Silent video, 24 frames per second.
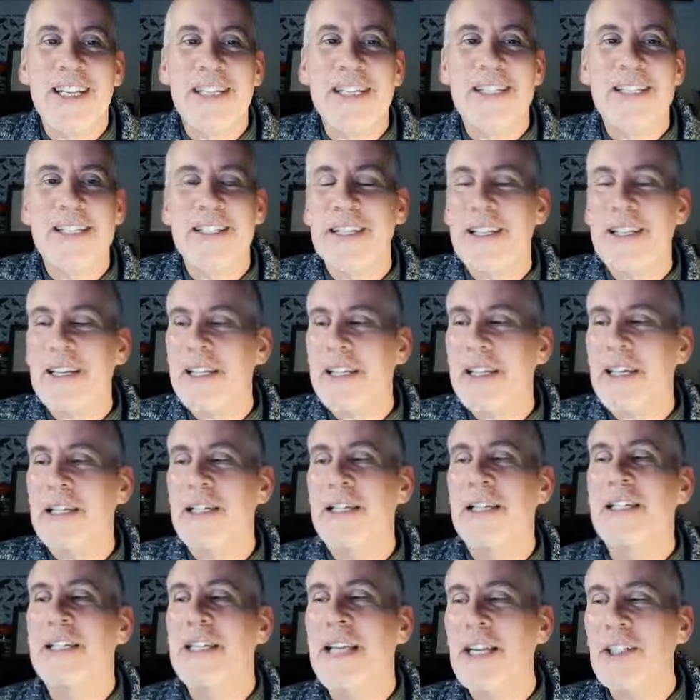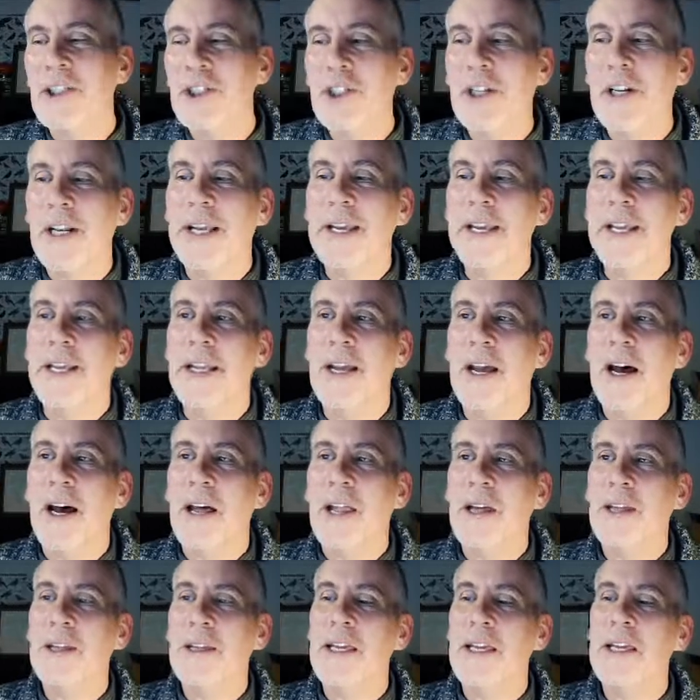It's it's essentially I
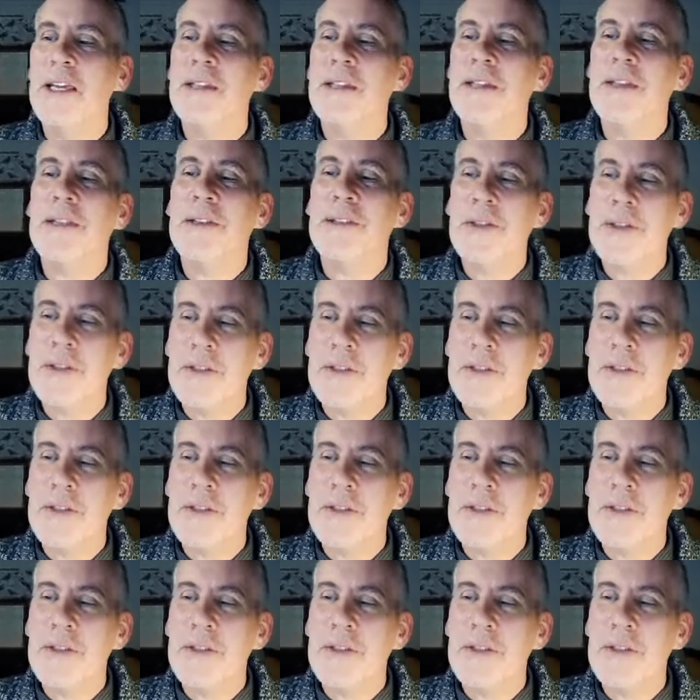like the the, the,